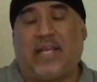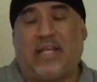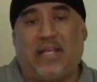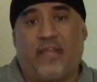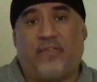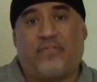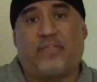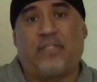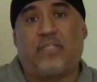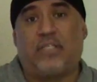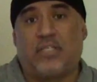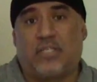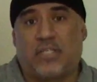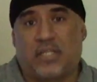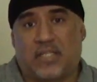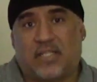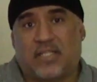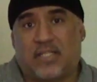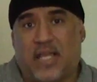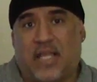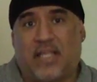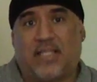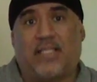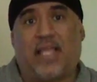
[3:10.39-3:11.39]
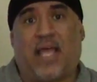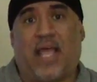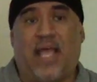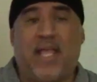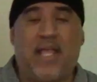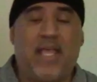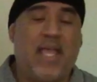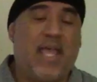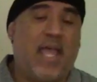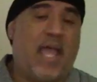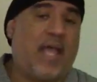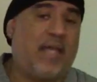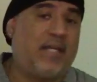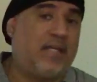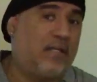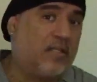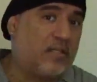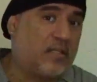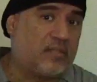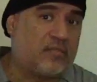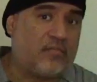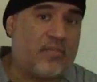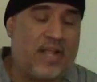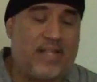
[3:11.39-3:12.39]
I left it just like that, and it
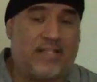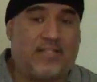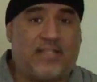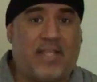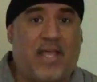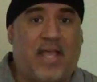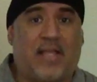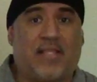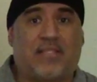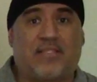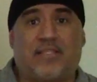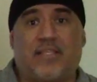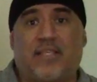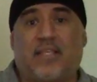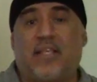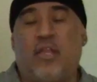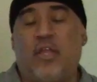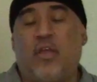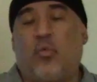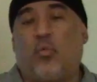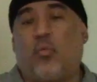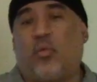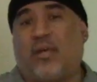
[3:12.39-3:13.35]
looks fantastic.